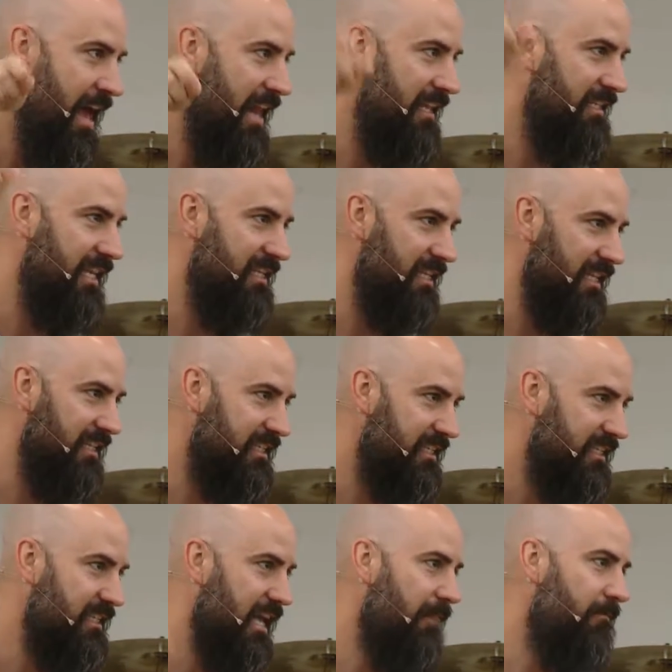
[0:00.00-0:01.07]
and it says the
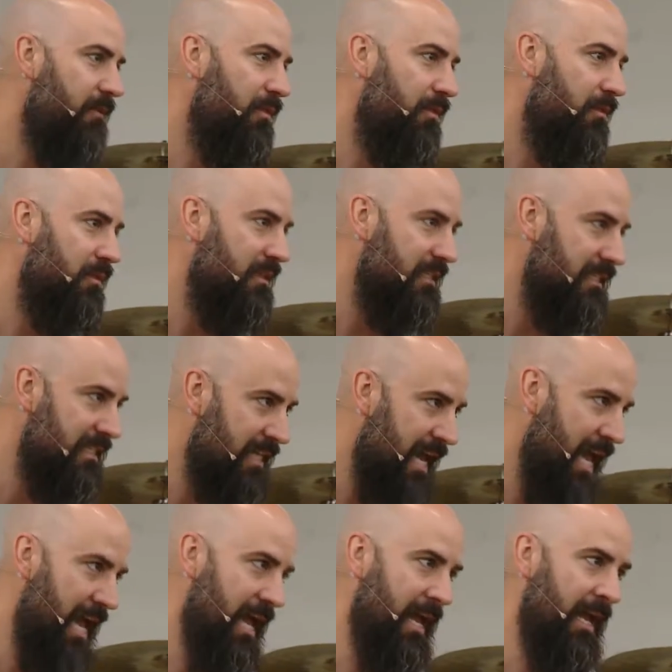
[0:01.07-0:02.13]
seventh
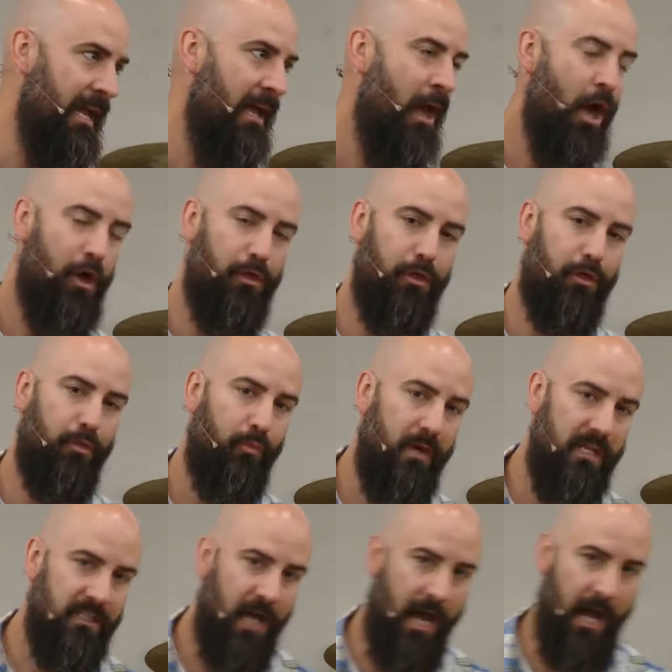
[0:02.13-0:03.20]
day
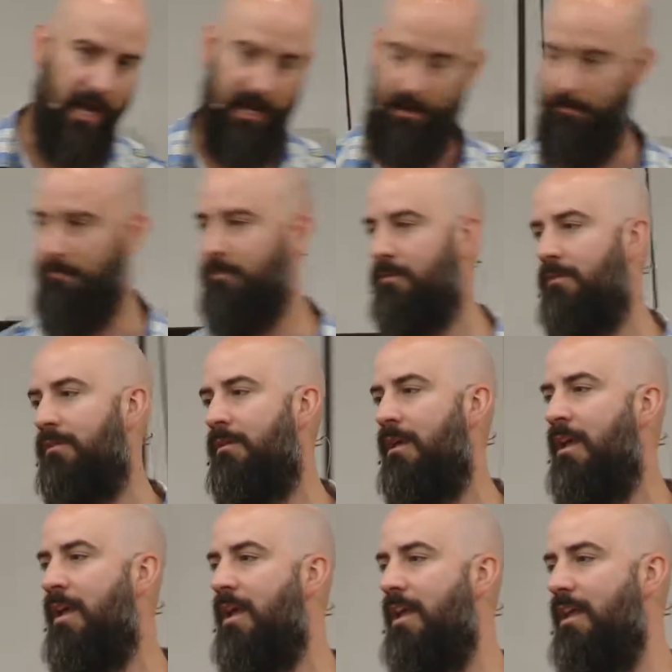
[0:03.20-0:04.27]
three times
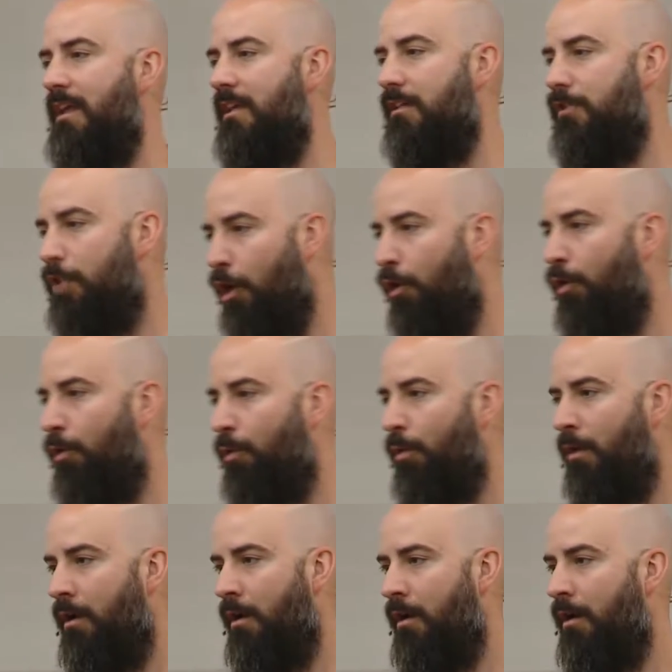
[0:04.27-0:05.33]
in
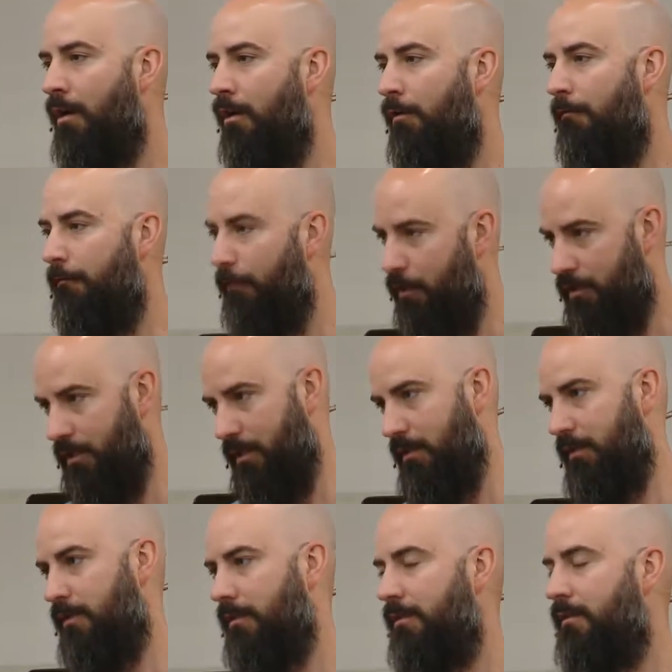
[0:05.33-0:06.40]
two
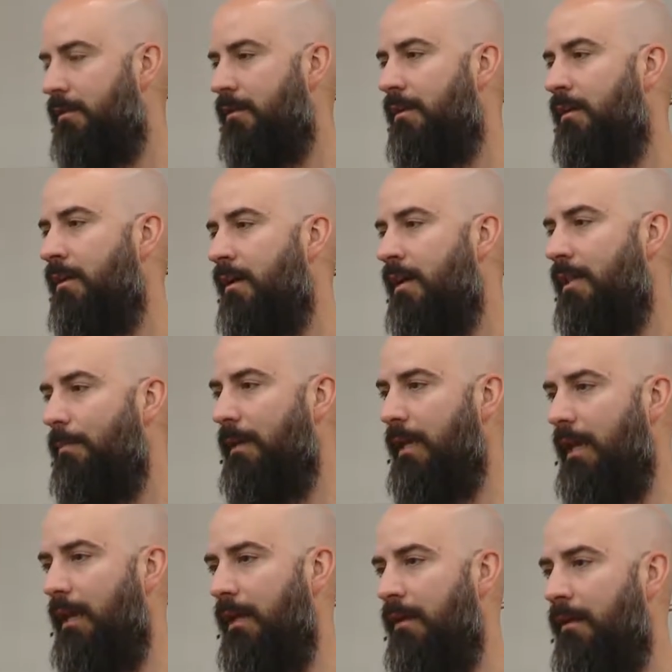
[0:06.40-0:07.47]
verses,
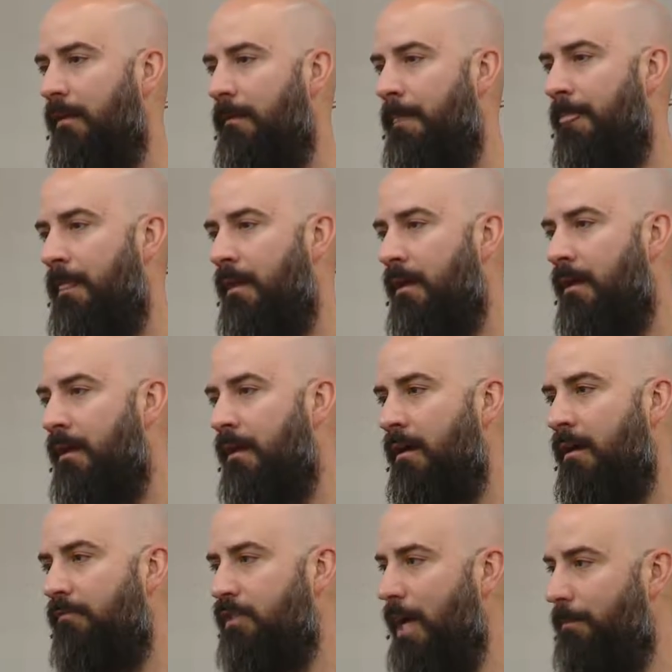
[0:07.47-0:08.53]
beginning
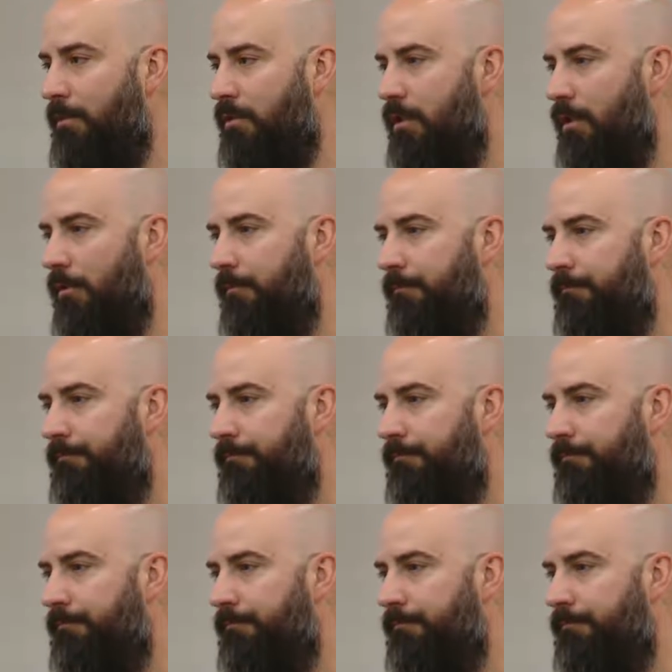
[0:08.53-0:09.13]
chapter two.